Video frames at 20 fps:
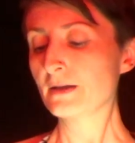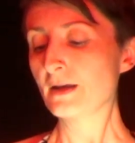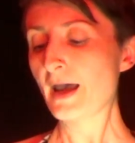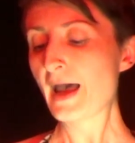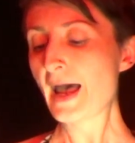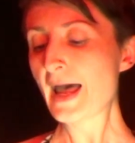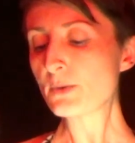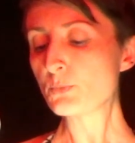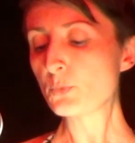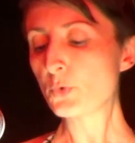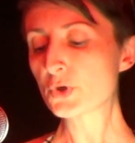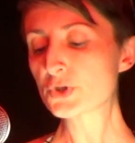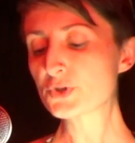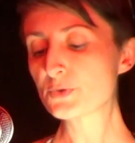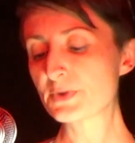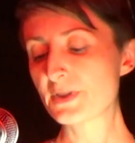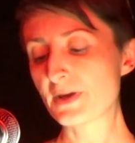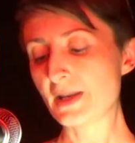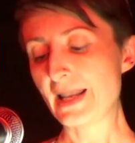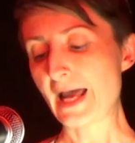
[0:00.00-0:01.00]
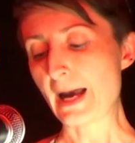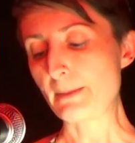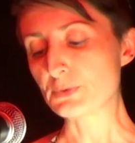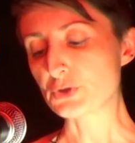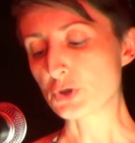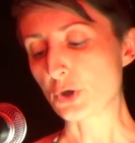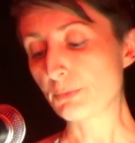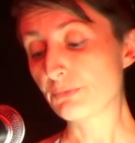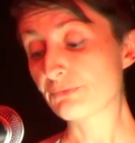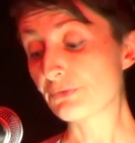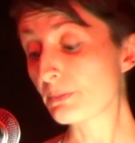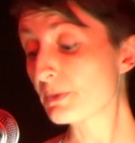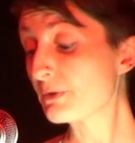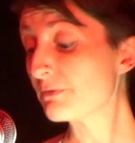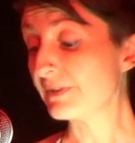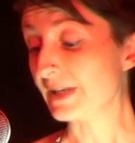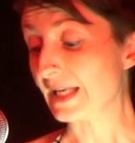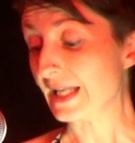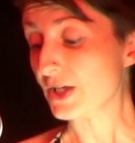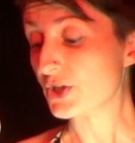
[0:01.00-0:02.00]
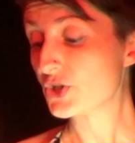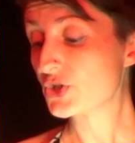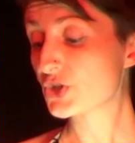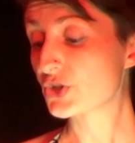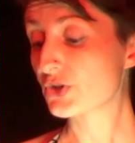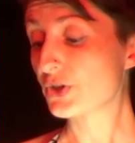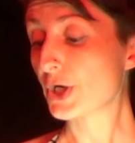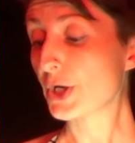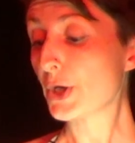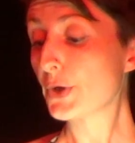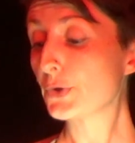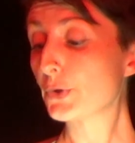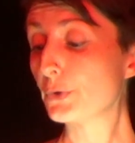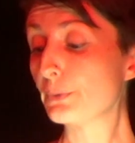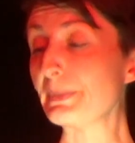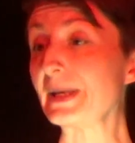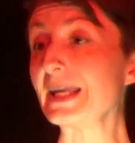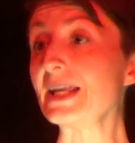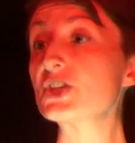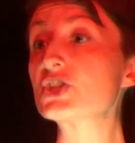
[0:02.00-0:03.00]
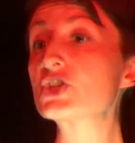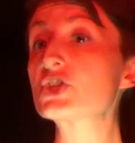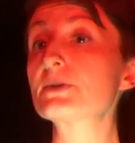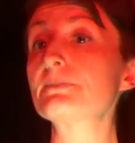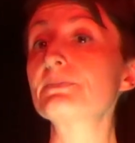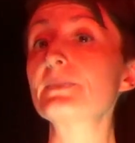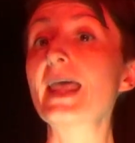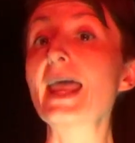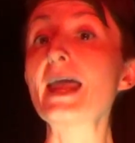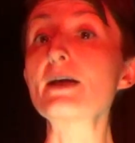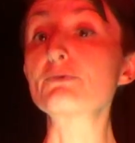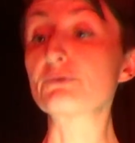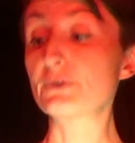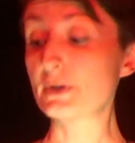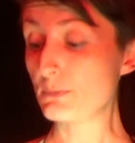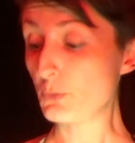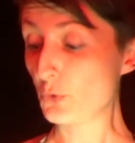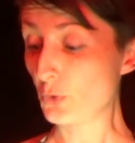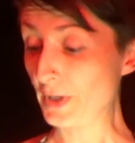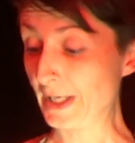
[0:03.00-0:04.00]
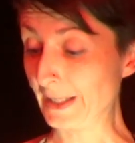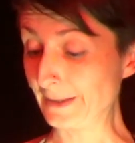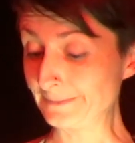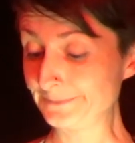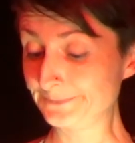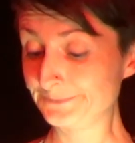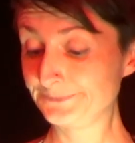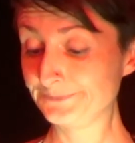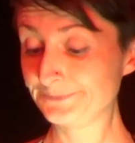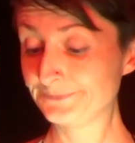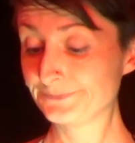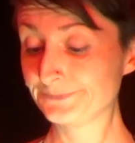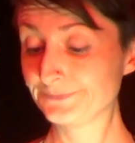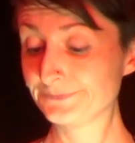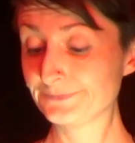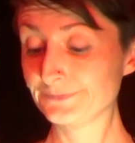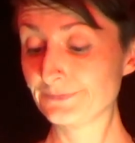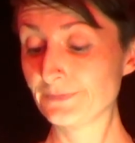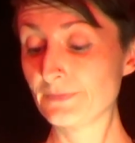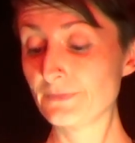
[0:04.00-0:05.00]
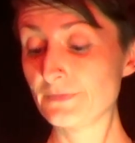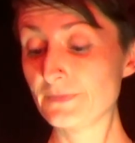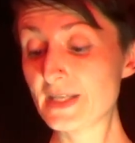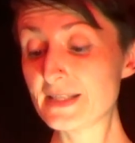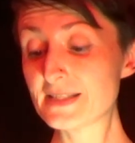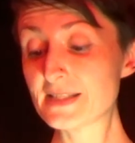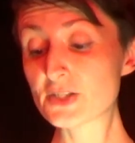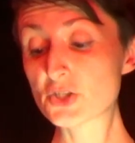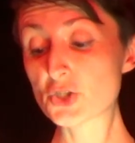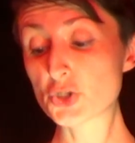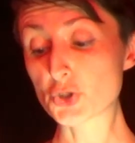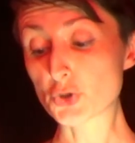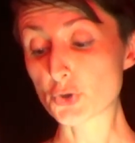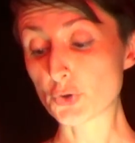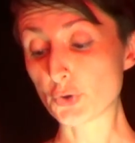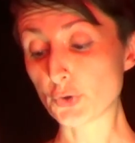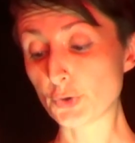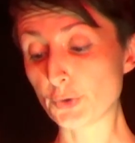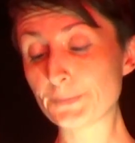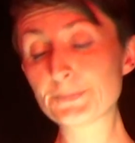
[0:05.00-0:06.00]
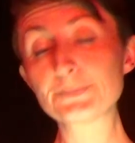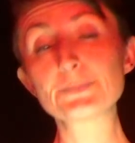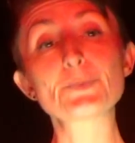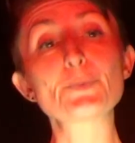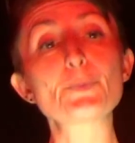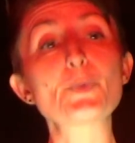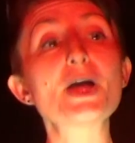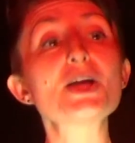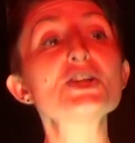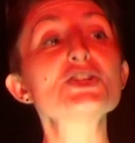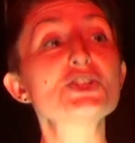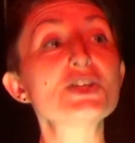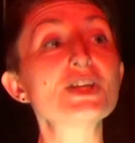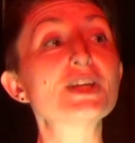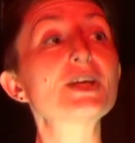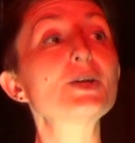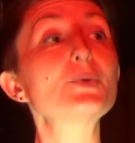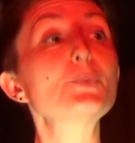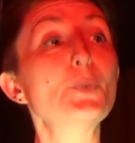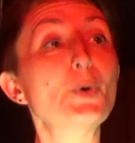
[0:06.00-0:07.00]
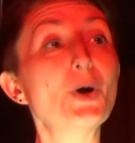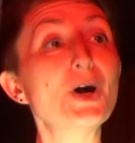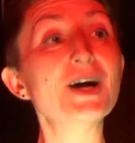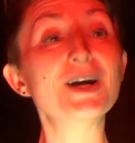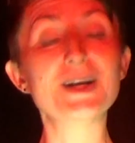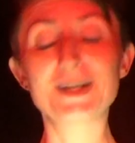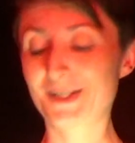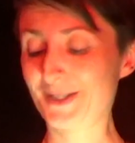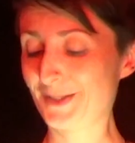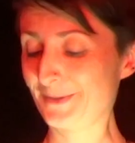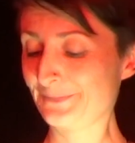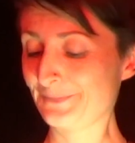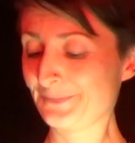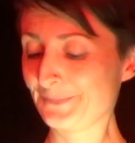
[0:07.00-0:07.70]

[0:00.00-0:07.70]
Anne walks with her laptop from the village to the local beach every morning. This is a shore where she can work.